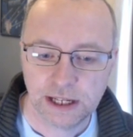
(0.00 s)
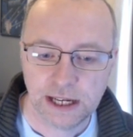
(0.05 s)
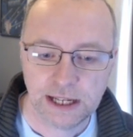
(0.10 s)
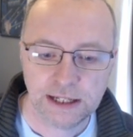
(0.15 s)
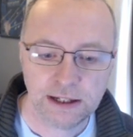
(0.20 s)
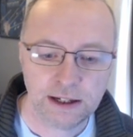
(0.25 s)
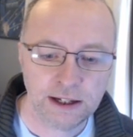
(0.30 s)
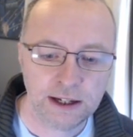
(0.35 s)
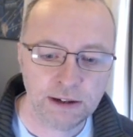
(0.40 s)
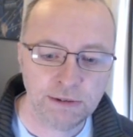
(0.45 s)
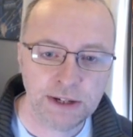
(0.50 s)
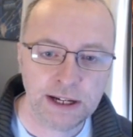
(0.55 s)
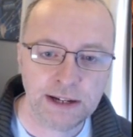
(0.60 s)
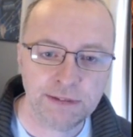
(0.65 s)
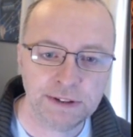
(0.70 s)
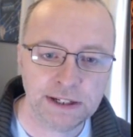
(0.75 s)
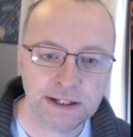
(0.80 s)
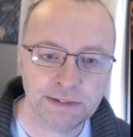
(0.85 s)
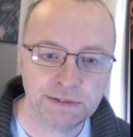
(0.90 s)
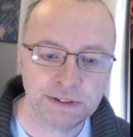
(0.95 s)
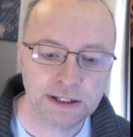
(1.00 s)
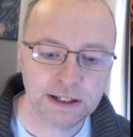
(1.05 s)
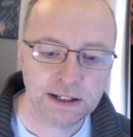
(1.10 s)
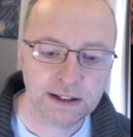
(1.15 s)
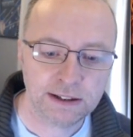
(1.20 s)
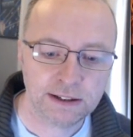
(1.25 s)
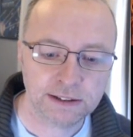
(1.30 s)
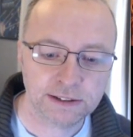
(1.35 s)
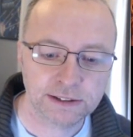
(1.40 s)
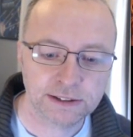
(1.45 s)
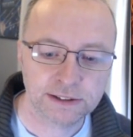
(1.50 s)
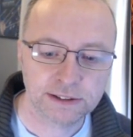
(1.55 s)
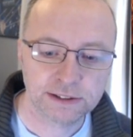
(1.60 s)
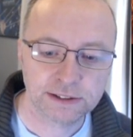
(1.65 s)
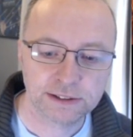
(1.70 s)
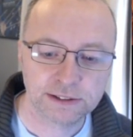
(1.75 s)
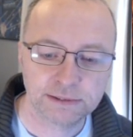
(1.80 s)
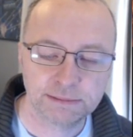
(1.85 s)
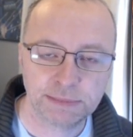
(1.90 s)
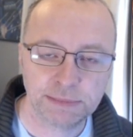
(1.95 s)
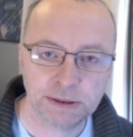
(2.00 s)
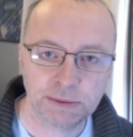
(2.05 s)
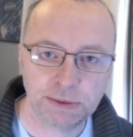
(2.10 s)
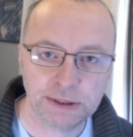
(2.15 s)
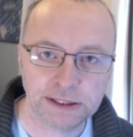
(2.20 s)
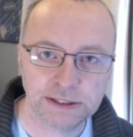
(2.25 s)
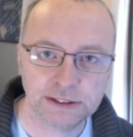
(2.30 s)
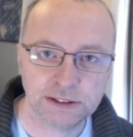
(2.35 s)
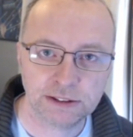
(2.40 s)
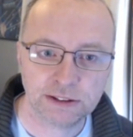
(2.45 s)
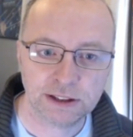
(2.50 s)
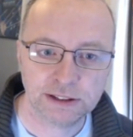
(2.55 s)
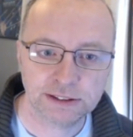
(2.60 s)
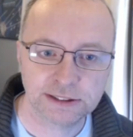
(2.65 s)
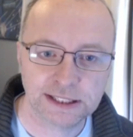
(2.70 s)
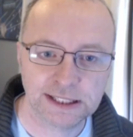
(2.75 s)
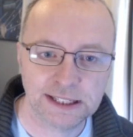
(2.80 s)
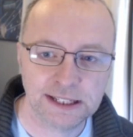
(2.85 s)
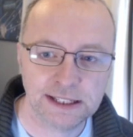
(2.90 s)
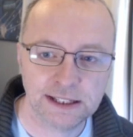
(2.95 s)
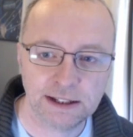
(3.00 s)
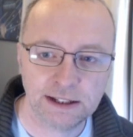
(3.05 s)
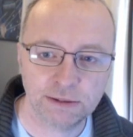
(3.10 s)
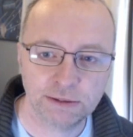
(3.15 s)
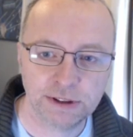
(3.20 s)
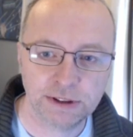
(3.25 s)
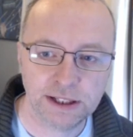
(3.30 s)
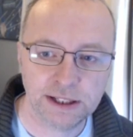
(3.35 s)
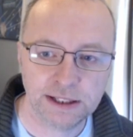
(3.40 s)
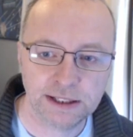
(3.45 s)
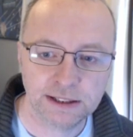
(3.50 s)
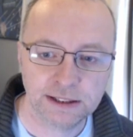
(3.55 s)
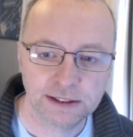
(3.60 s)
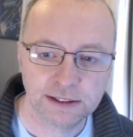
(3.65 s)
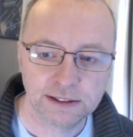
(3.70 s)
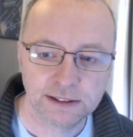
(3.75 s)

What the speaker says: And I only have 11 cards, by the way, stock cards, to clear the whole thing.